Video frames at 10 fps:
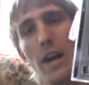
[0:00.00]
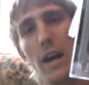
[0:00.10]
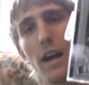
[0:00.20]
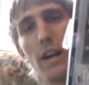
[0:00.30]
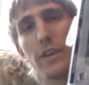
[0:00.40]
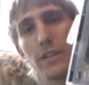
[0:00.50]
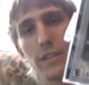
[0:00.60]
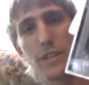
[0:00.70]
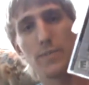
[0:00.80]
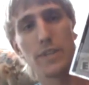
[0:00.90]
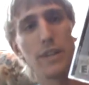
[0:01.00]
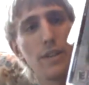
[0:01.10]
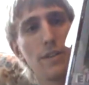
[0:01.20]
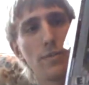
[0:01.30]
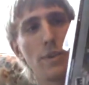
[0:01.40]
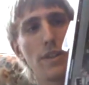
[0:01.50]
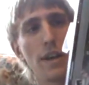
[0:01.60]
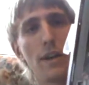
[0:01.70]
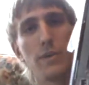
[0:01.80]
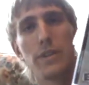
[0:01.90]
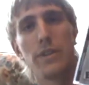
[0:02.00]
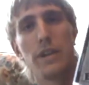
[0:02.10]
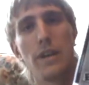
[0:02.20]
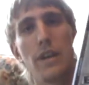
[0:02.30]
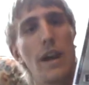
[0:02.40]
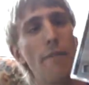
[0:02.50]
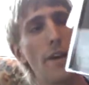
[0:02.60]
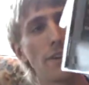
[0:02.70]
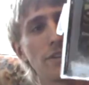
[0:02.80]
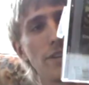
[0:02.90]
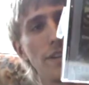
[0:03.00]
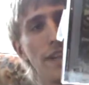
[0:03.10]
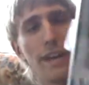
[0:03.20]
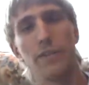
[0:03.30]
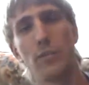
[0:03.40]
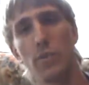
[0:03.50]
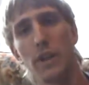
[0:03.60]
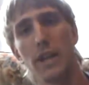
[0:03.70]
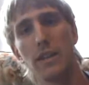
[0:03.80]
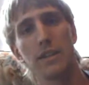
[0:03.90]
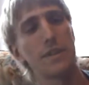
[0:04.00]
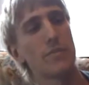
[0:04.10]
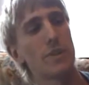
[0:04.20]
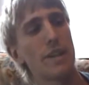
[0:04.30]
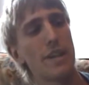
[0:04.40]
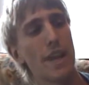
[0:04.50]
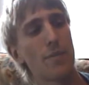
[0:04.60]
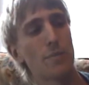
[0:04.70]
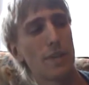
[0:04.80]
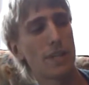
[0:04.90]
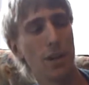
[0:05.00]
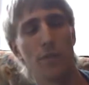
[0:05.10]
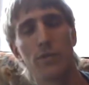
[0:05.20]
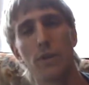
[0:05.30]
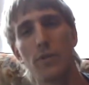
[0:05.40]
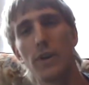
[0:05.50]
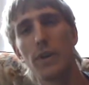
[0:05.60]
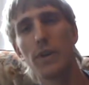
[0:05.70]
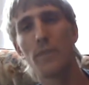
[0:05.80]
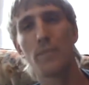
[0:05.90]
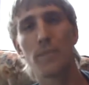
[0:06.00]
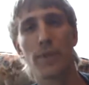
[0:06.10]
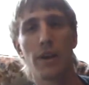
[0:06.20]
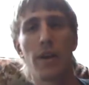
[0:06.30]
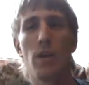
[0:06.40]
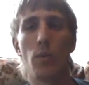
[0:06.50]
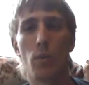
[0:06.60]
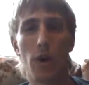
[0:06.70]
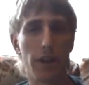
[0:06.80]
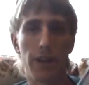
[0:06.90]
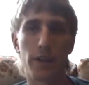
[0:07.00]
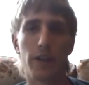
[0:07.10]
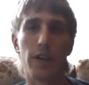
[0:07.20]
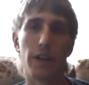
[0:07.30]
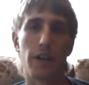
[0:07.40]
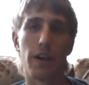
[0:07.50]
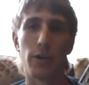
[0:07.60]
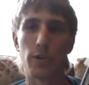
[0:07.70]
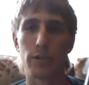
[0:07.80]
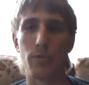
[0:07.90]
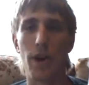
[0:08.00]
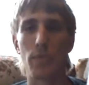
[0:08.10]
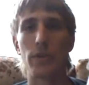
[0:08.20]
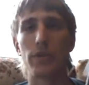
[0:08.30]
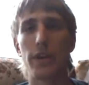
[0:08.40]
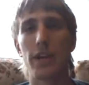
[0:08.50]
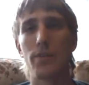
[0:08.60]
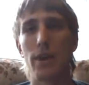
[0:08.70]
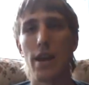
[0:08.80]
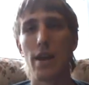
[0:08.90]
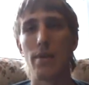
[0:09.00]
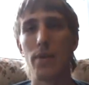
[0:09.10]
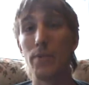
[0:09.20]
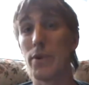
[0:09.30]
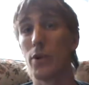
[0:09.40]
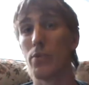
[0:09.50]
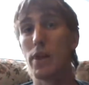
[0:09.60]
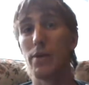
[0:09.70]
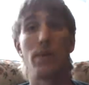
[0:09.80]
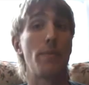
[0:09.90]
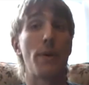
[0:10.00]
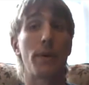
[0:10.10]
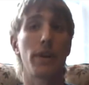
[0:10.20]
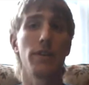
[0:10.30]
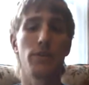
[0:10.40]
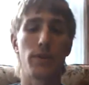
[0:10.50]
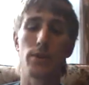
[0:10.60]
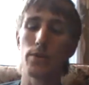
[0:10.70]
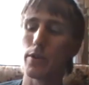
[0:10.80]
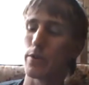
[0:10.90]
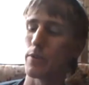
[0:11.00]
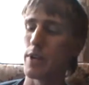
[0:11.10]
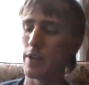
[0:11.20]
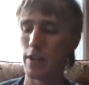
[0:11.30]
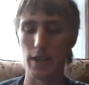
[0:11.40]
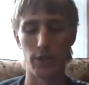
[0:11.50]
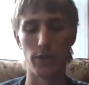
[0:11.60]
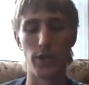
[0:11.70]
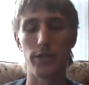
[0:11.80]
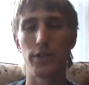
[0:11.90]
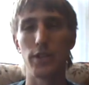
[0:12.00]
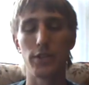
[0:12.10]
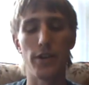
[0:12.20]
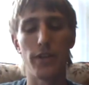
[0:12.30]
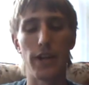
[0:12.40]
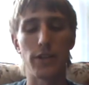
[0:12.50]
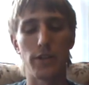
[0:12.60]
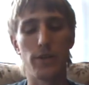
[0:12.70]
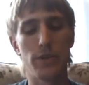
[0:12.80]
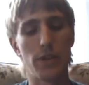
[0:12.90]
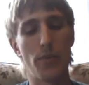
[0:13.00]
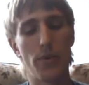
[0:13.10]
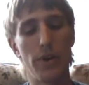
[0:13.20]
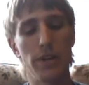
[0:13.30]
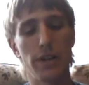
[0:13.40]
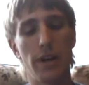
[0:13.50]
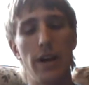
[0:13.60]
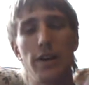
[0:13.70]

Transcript: I got SimCity 3000. I've actually never played the SimCity games myself, so I figured, why the hell not? I know it's a popular game, and maybe I'll play it, maybe I'll get into it, who knows, right? So I'll install that too at some point. I